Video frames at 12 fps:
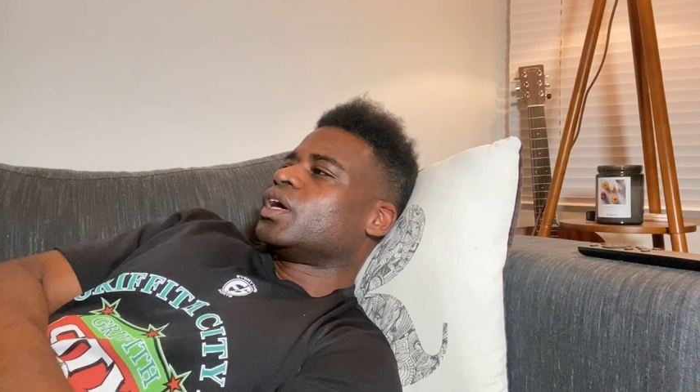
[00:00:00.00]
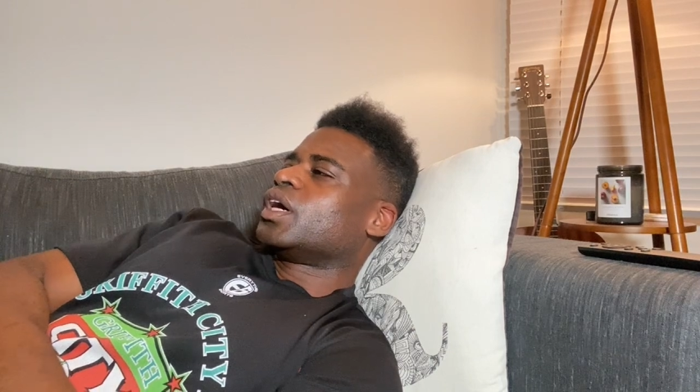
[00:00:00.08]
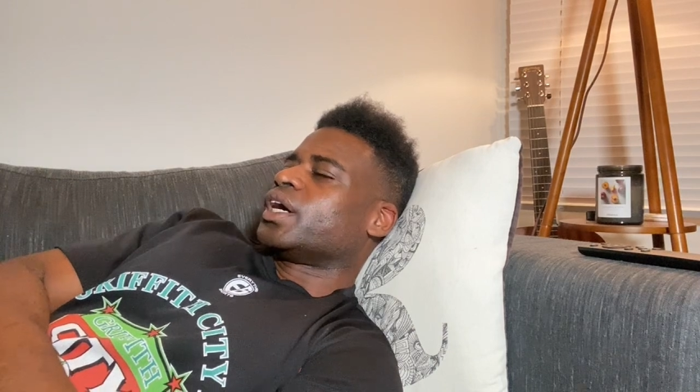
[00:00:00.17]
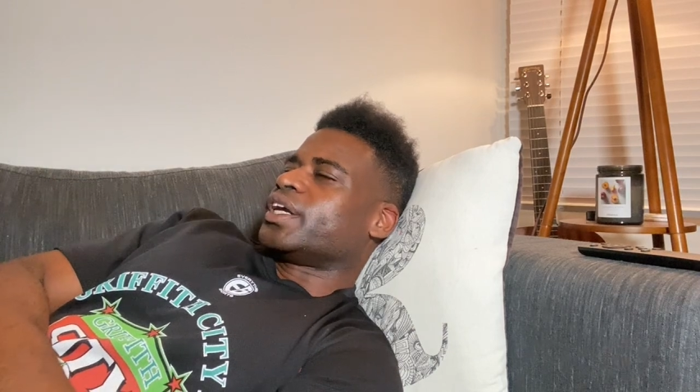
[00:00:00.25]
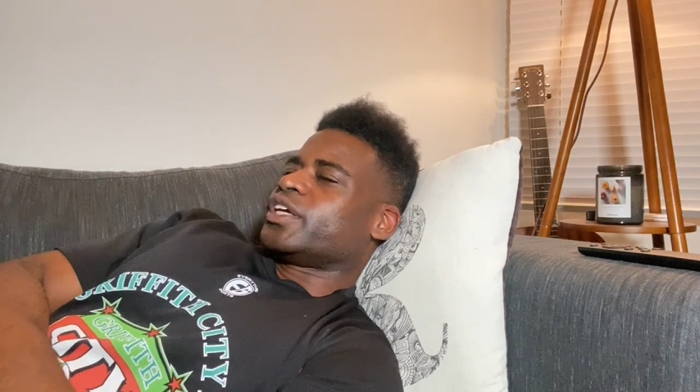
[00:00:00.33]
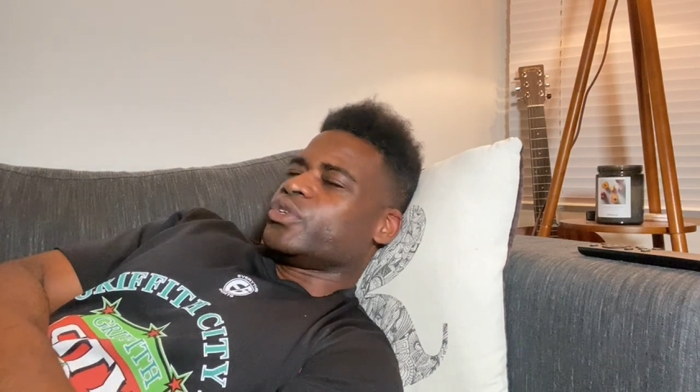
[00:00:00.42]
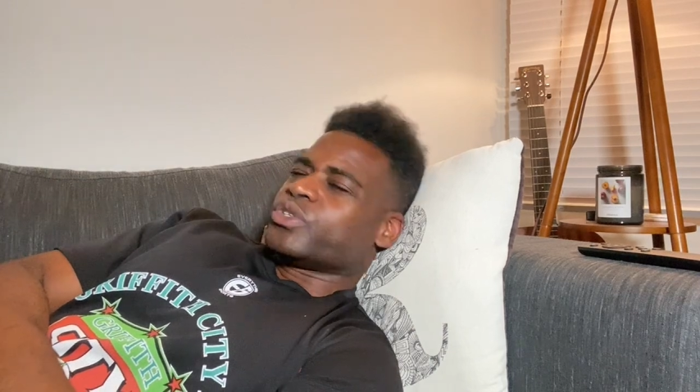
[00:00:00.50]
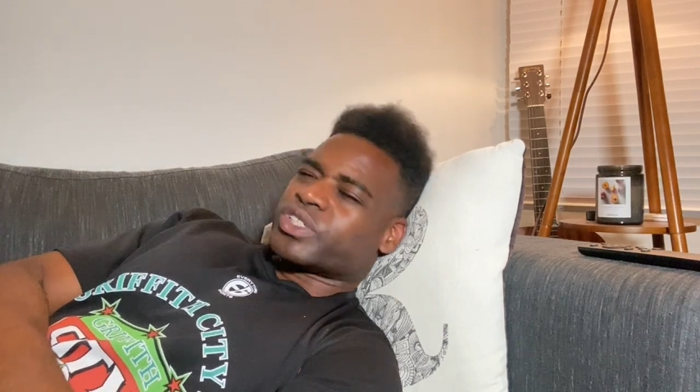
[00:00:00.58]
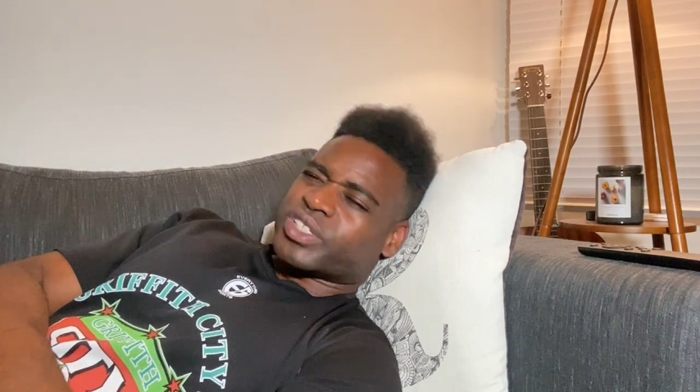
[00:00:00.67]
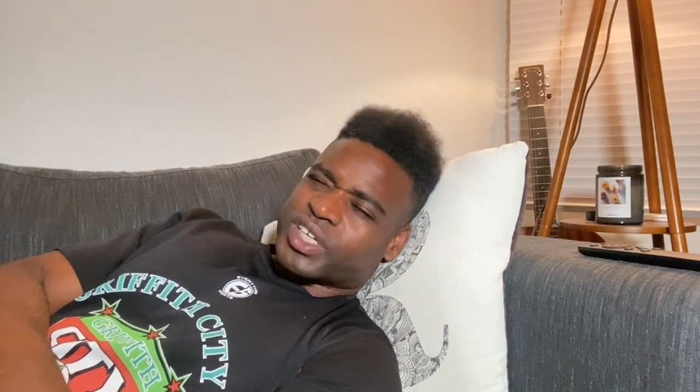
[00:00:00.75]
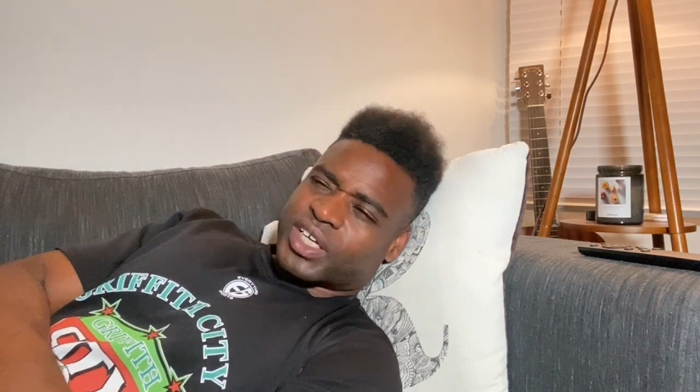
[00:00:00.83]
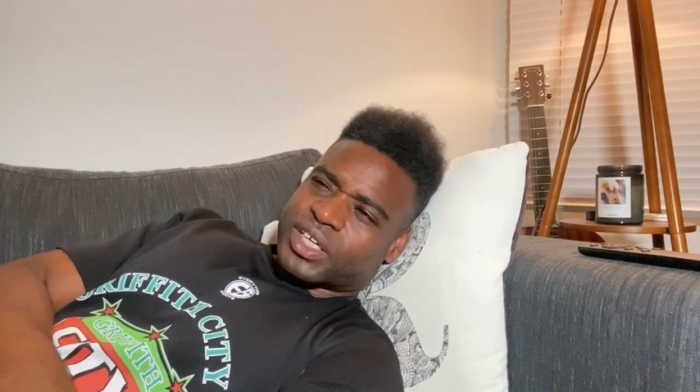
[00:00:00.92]
And then you
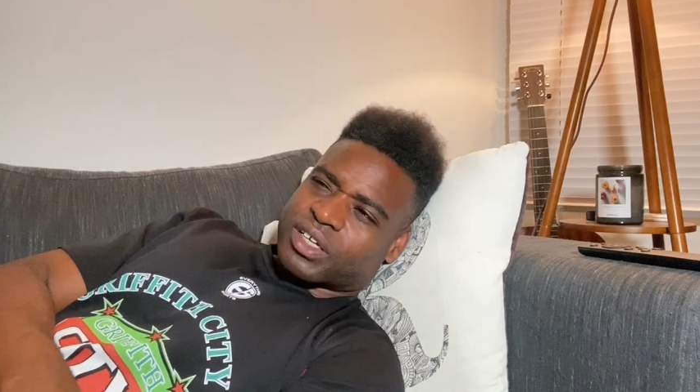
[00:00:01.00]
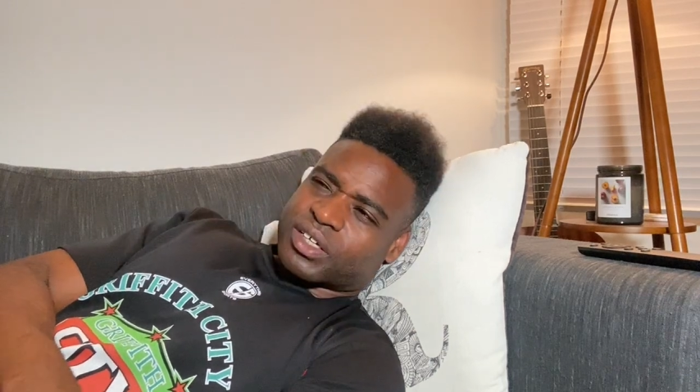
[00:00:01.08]
sit in